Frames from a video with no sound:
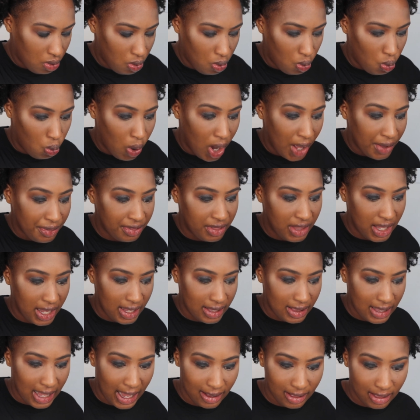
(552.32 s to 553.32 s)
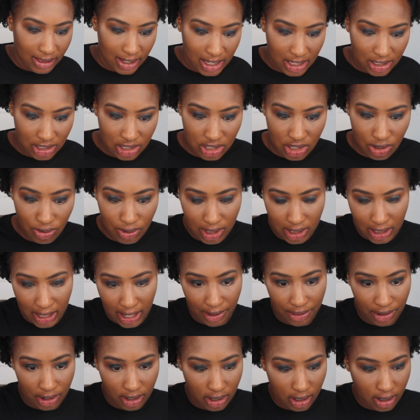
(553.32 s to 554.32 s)
one thing that leads to
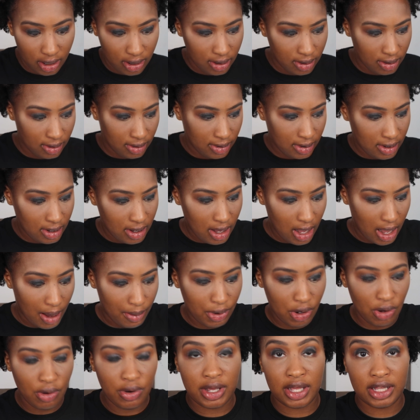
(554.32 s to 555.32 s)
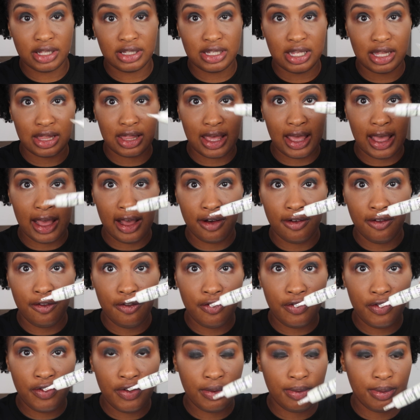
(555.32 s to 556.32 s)
another. I'm going into the e.l.f.
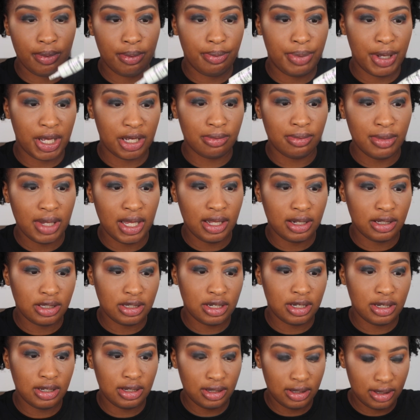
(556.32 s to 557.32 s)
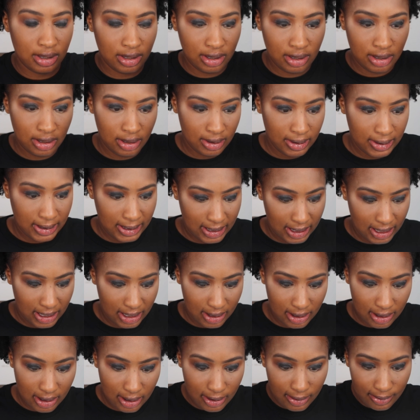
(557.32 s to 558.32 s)
pigment
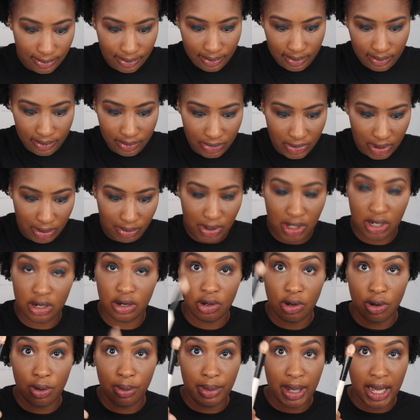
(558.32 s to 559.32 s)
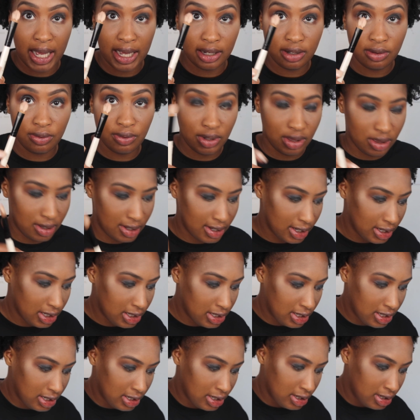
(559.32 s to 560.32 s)
here. I'm gonna go back with this
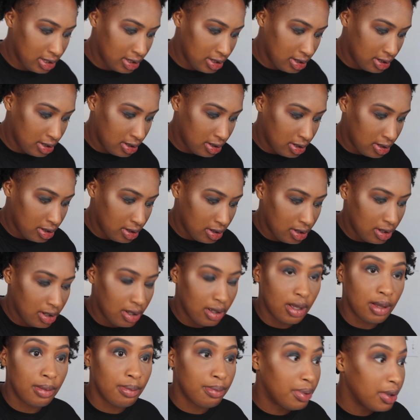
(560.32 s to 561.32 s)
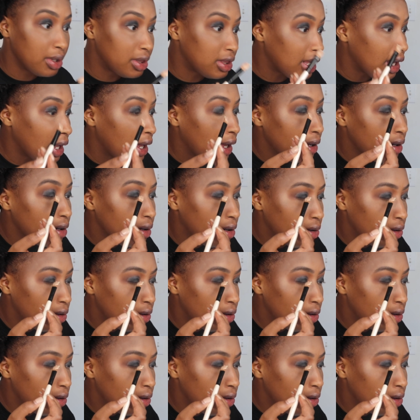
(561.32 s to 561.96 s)
and put that